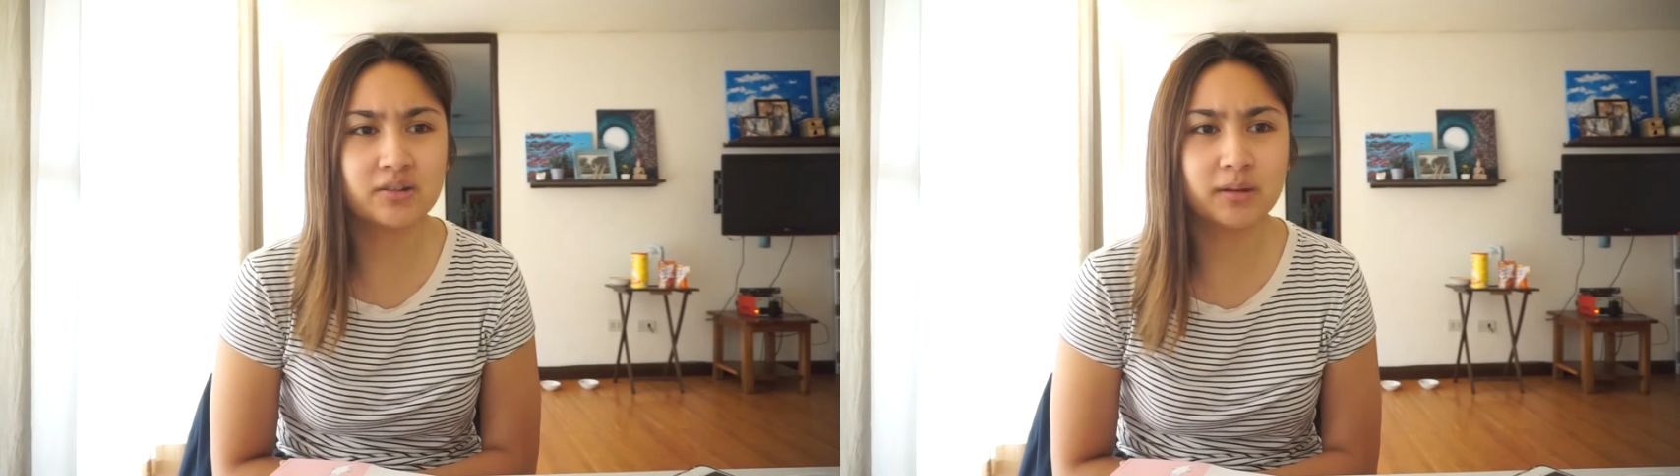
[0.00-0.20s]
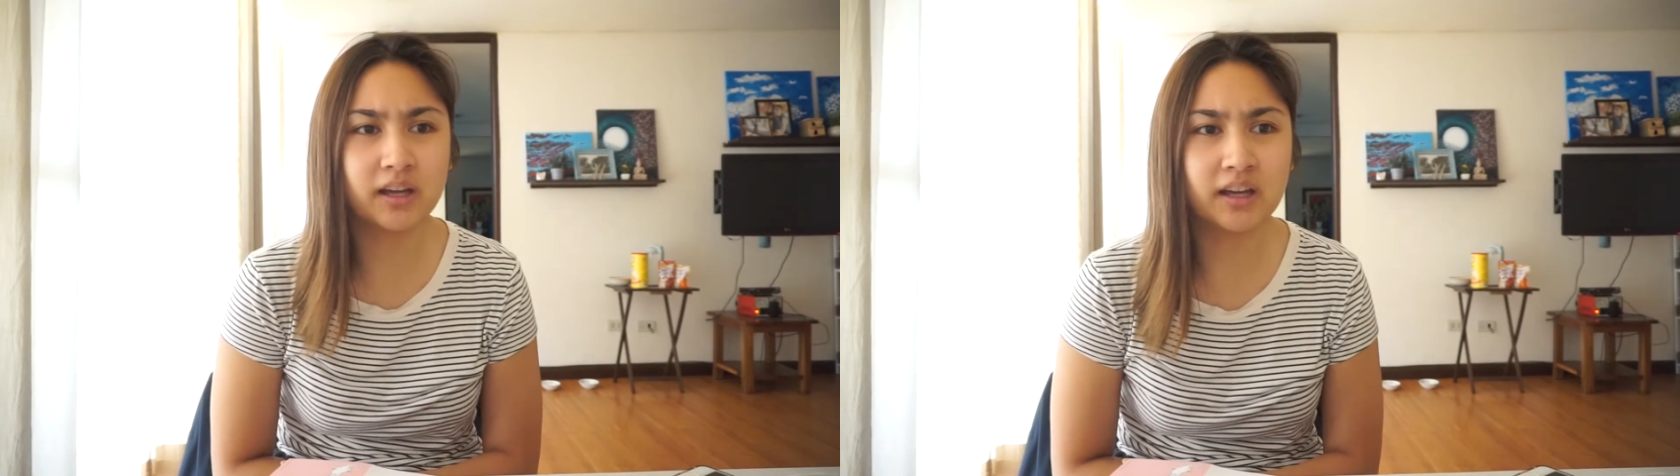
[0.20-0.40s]

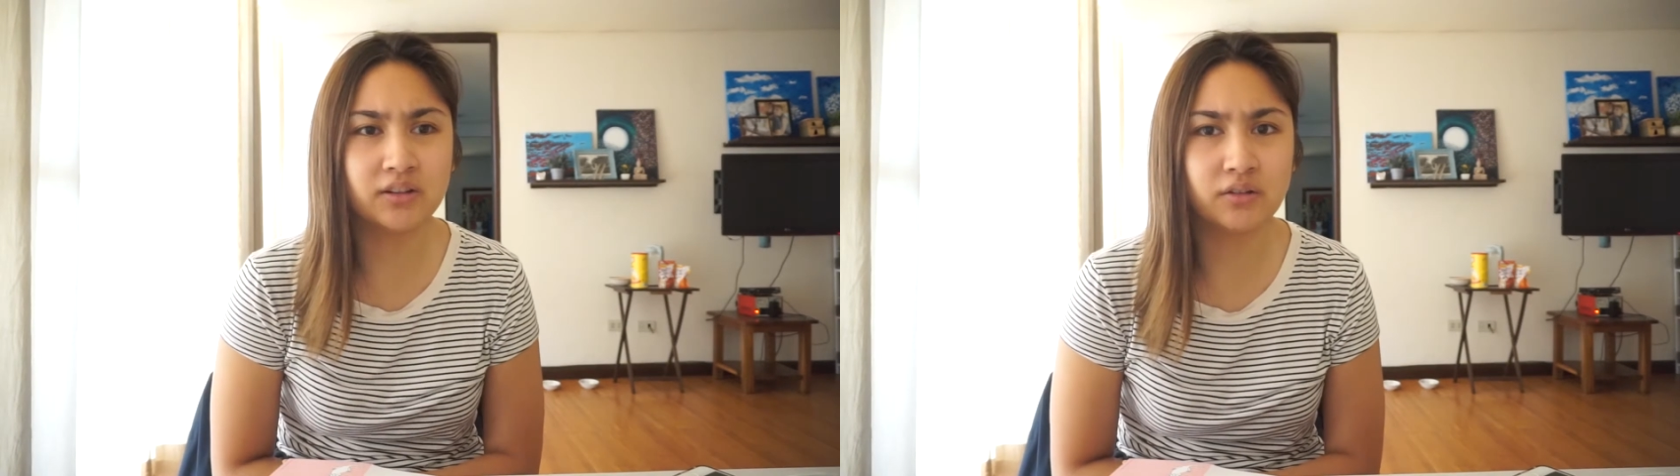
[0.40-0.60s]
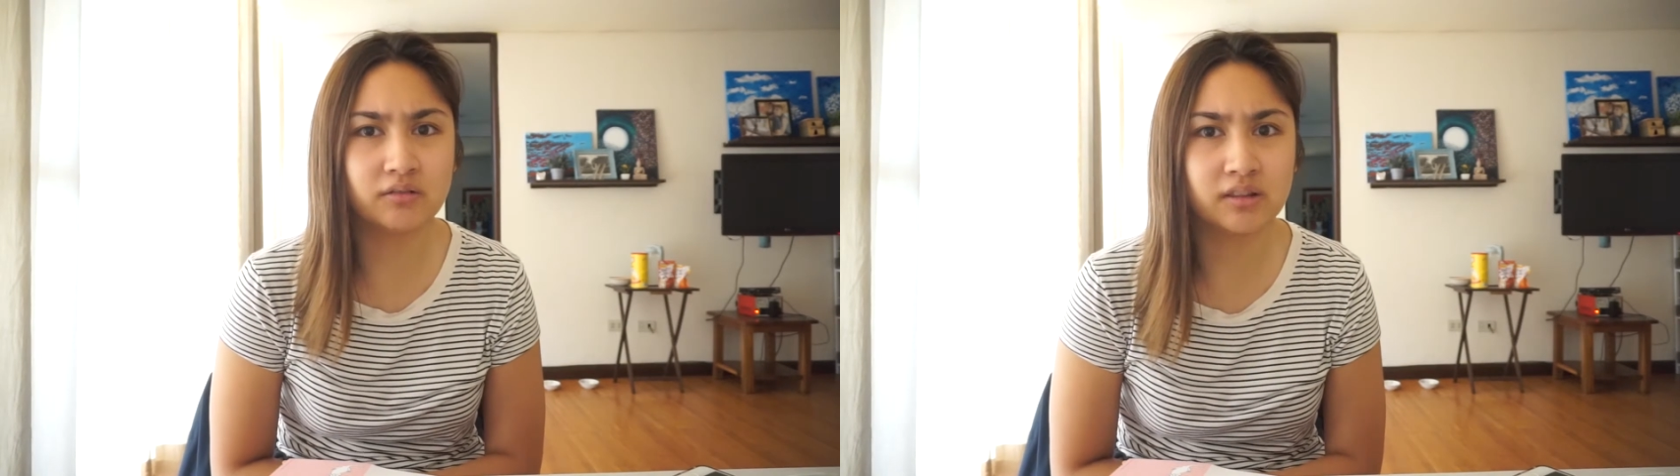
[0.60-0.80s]
I'm like, I
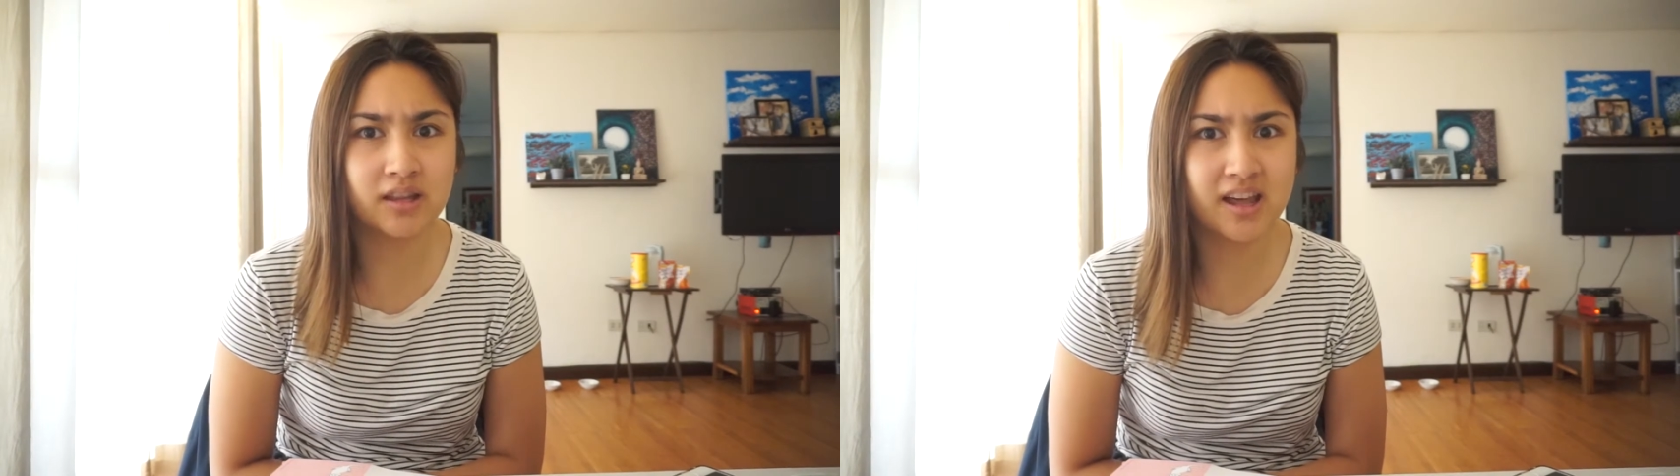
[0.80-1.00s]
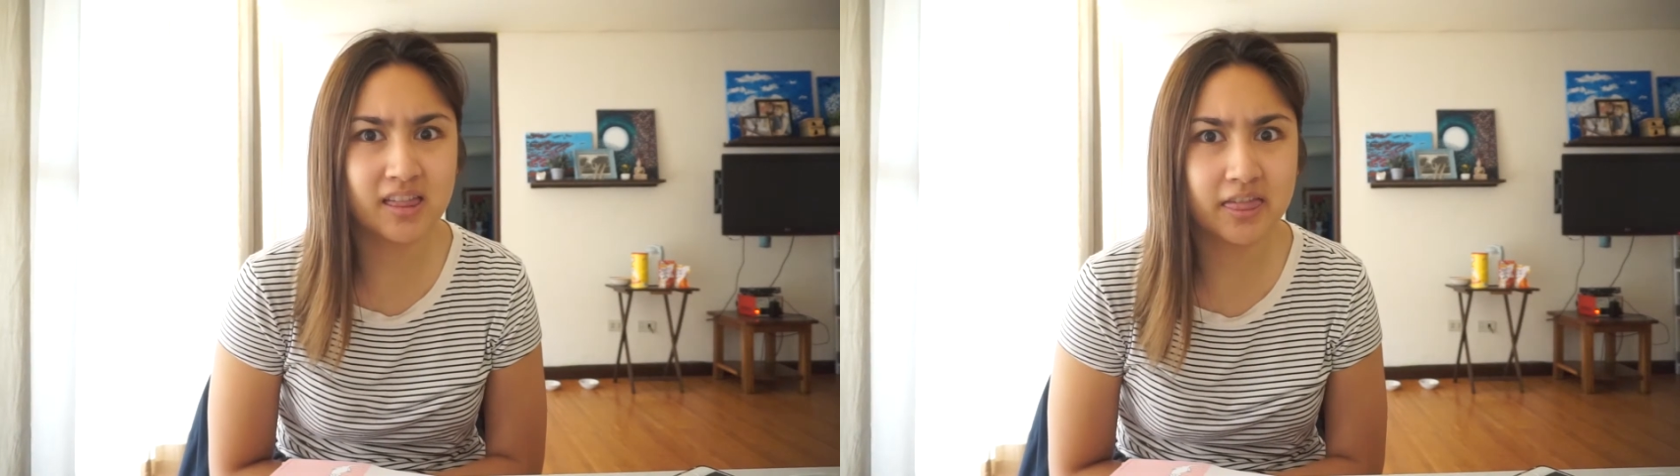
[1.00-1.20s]
know
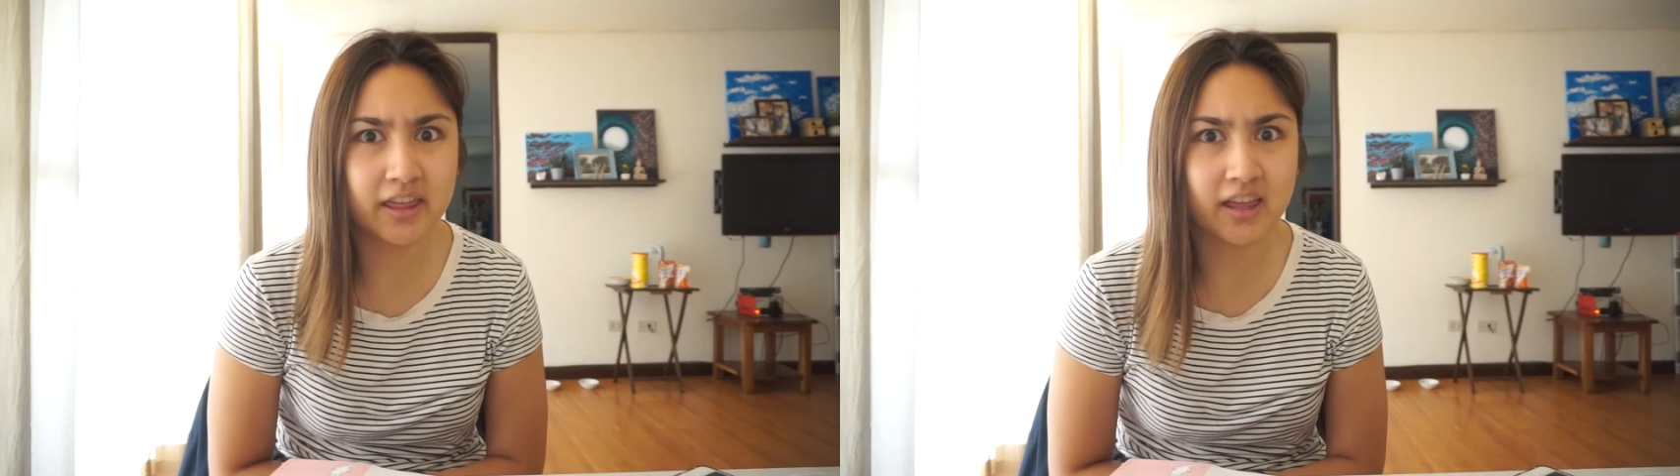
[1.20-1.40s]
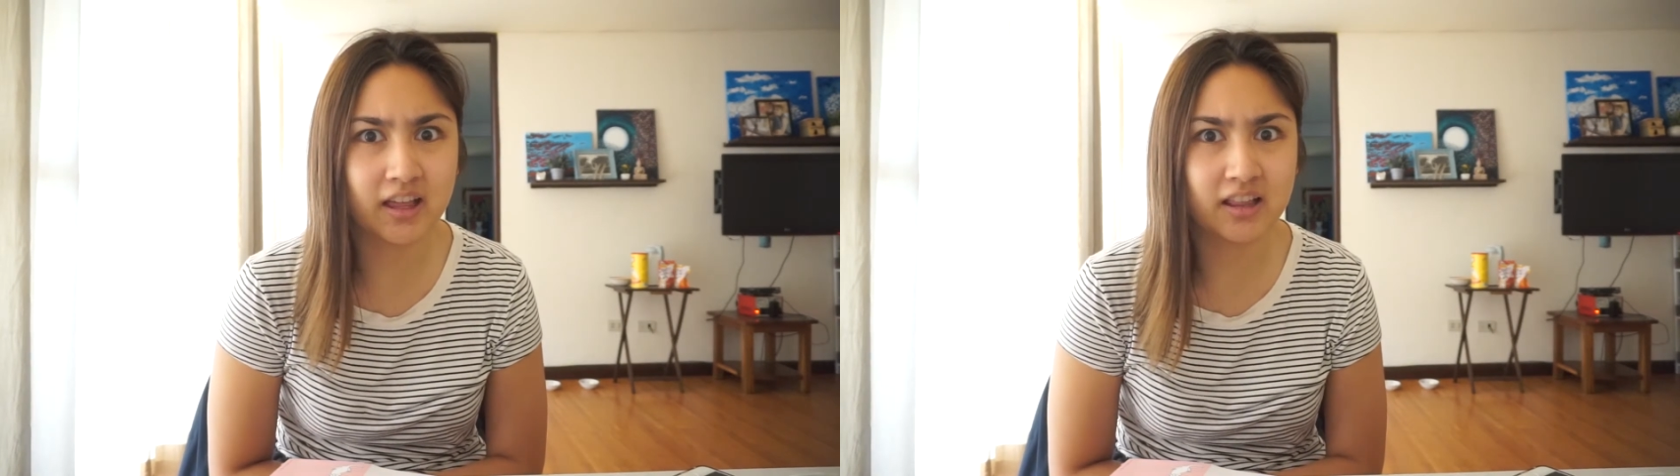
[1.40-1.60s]
nothing.